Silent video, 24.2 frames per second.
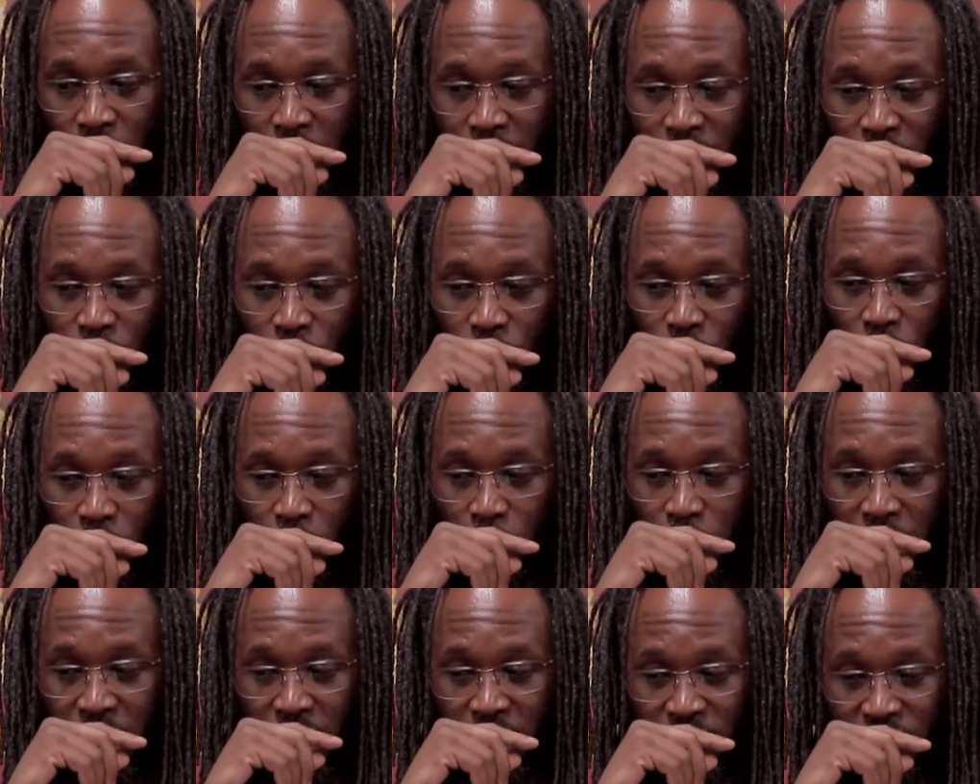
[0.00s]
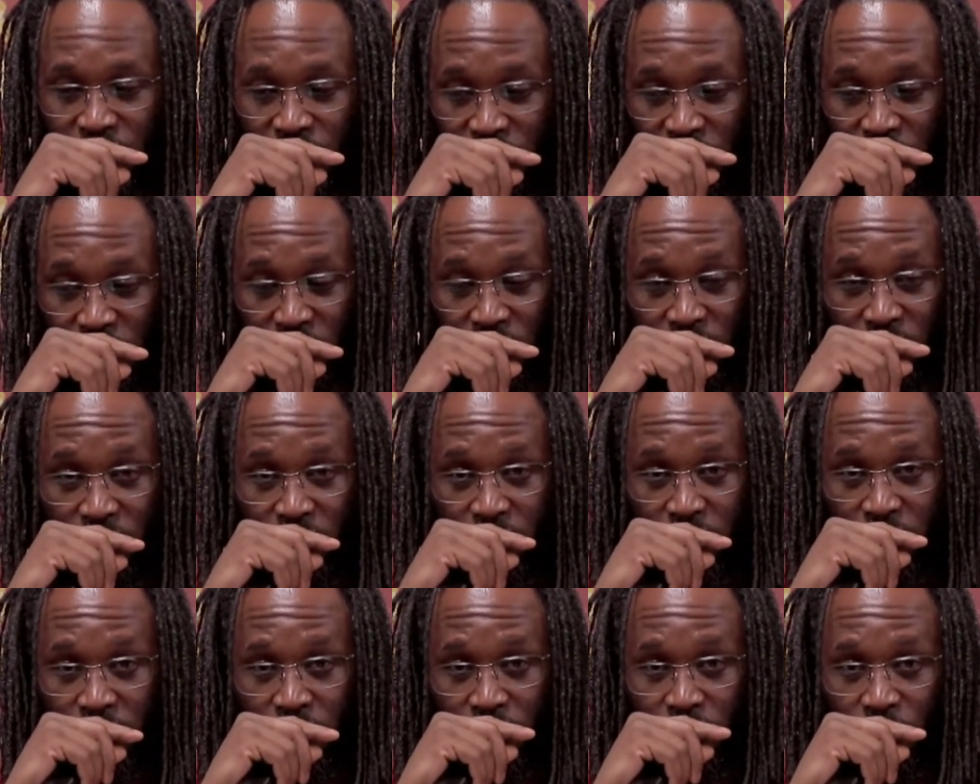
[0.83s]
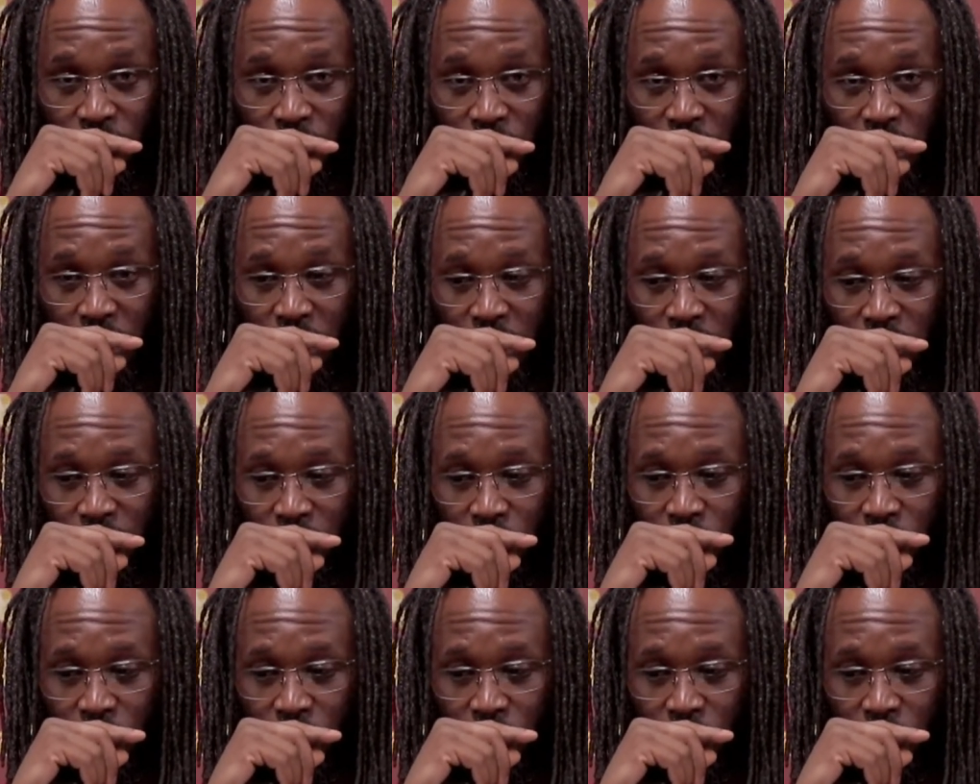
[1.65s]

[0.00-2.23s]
and who are patient, right?